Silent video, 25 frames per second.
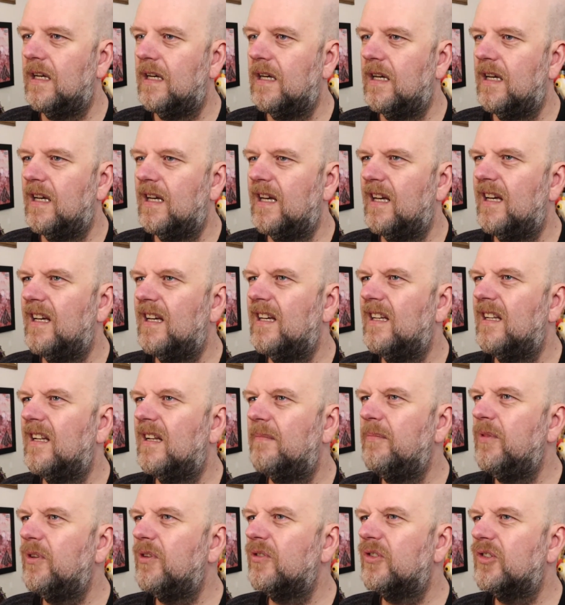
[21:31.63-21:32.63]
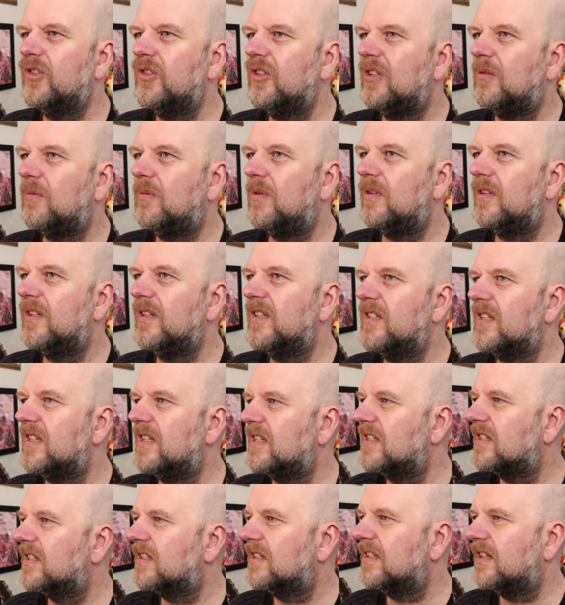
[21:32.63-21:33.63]
And I'm not sure what this
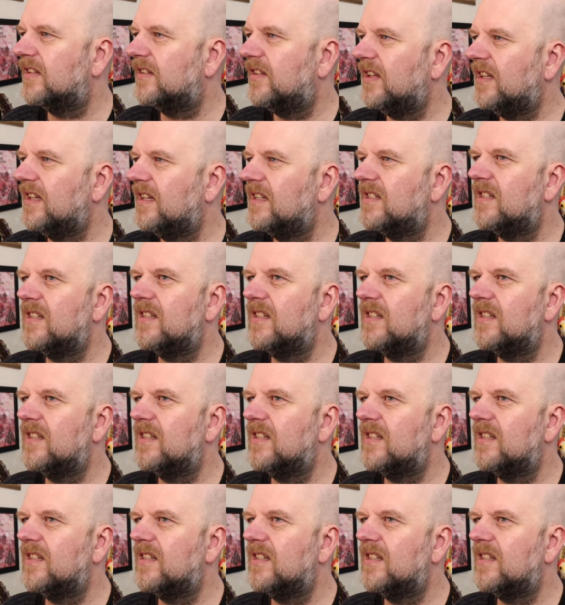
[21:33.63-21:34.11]
is. I think this is a